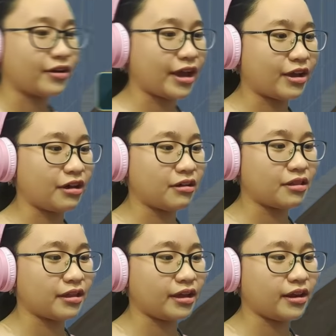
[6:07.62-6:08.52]
Okay, go
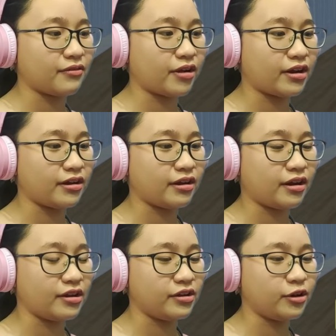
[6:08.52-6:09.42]
outside and ride
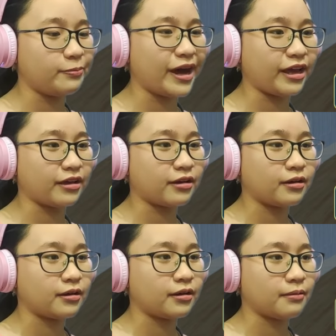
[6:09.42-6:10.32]
on your new
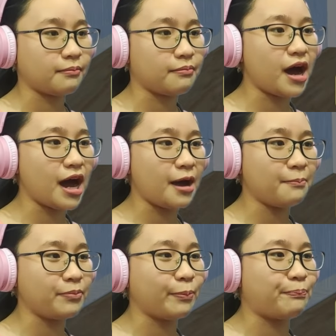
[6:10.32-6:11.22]
bike.
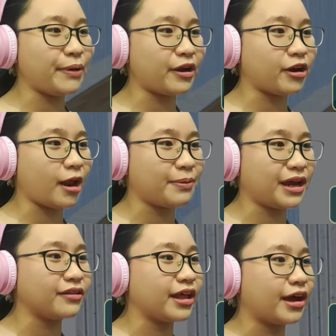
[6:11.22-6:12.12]
Mom, you better not
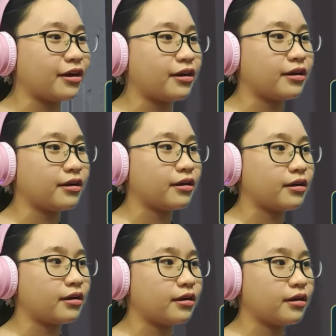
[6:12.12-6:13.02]
be out there. I should be
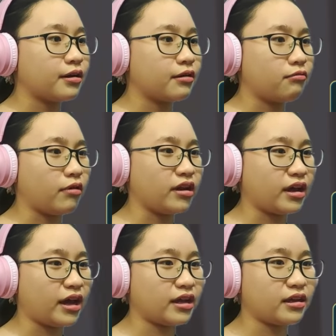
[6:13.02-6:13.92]
out and about.
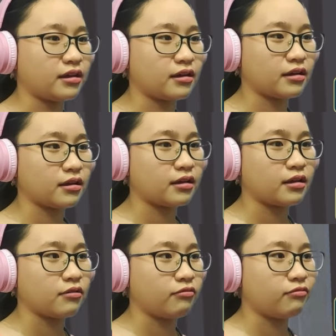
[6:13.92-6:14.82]
What? Where's I my
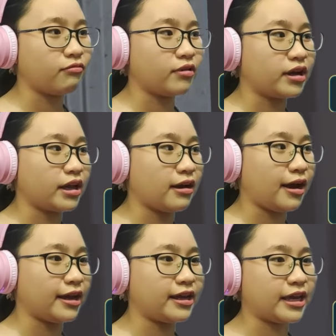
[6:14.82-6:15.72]
bike?
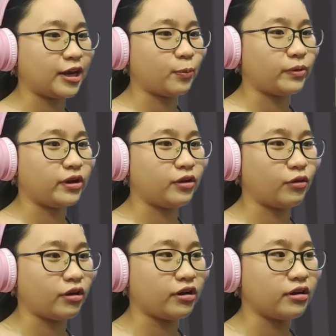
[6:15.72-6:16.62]
I can't open the
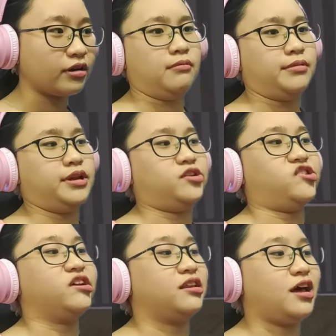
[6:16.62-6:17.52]
door.
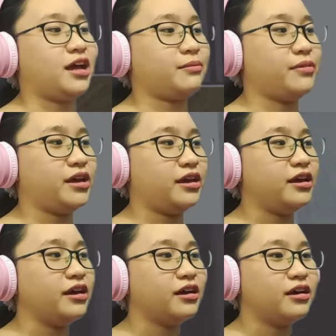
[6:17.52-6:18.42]
She locked
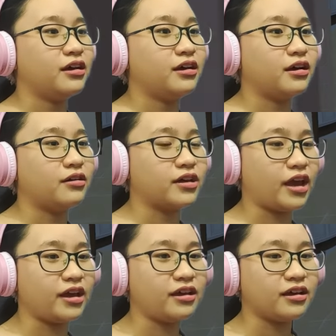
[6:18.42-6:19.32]
me.
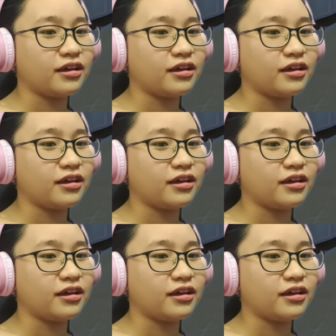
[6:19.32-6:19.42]
Okay.